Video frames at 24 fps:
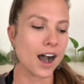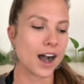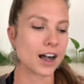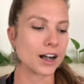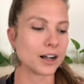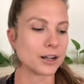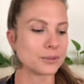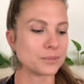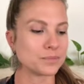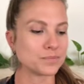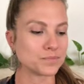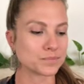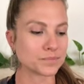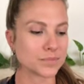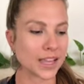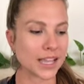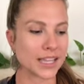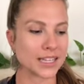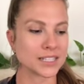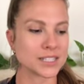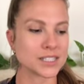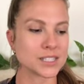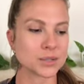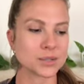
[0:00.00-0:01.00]
Um,
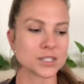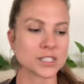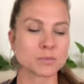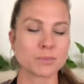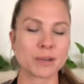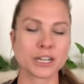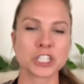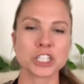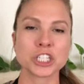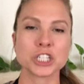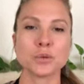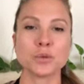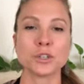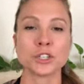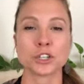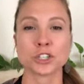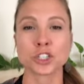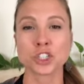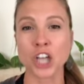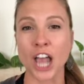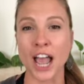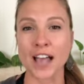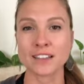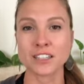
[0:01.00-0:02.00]
and so especially when
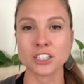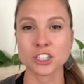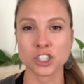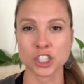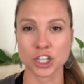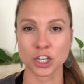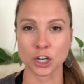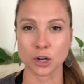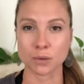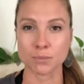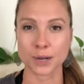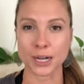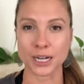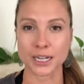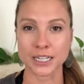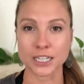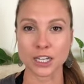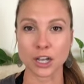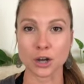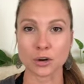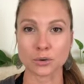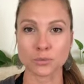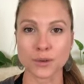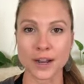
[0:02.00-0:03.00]
you're challenging your
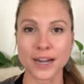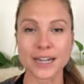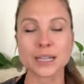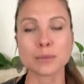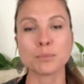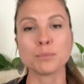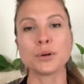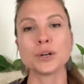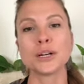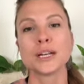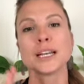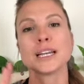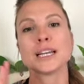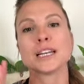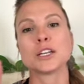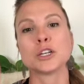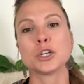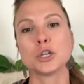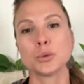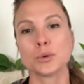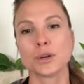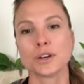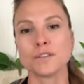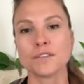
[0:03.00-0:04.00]
body already, putting it
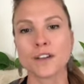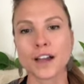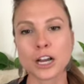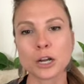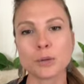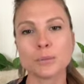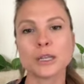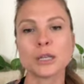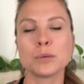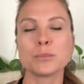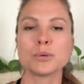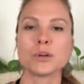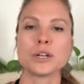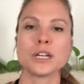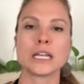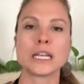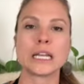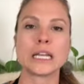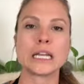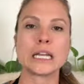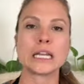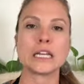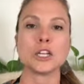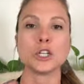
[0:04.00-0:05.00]
in a new environment,
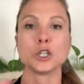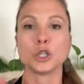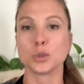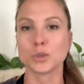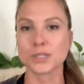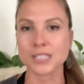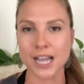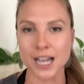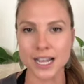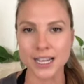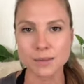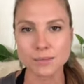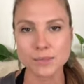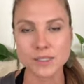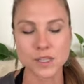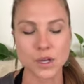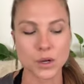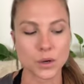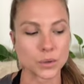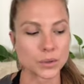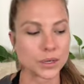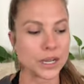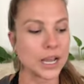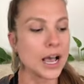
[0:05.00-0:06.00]
putting it in a new time
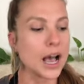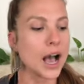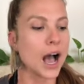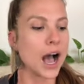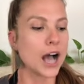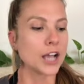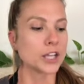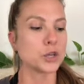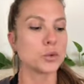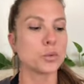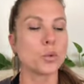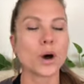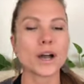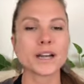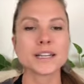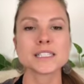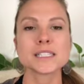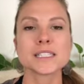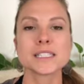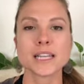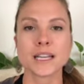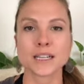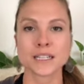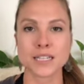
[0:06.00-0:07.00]
zone, you
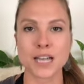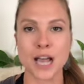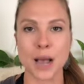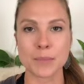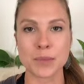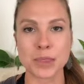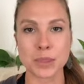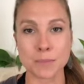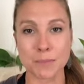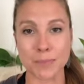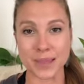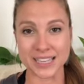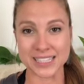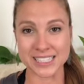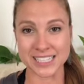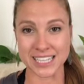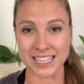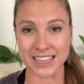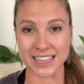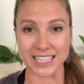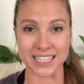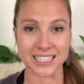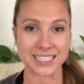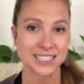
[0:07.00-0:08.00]
wanna stay on top of the
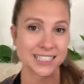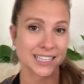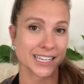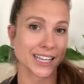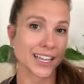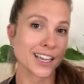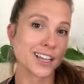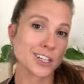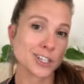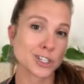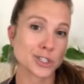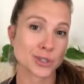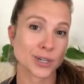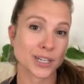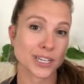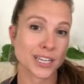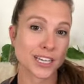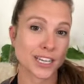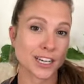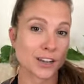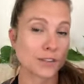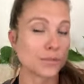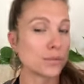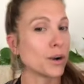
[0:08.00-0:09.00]
basic things like
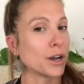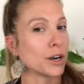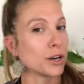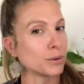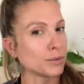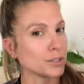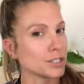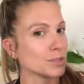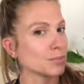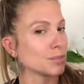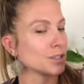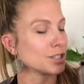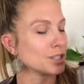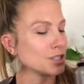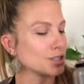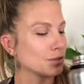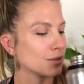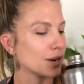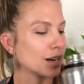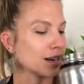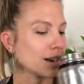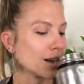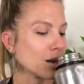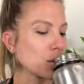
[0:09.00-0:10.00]
drinking enough water, which I'm gonna
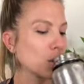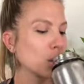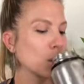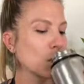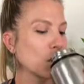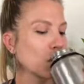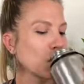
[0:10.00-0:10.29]
do right now.